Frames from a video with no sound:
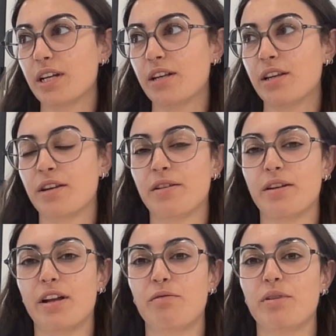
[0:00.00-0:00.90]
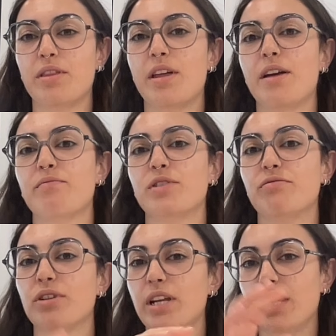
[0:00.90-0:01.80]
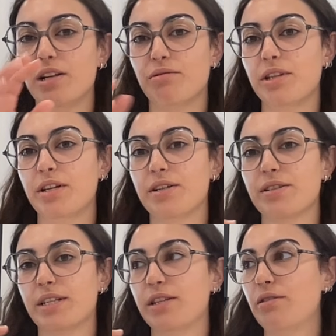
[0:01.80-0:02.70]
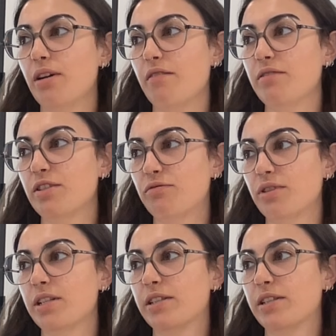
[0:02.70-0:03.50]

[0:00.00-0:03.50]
and with the different ingredients that you have in the fridge,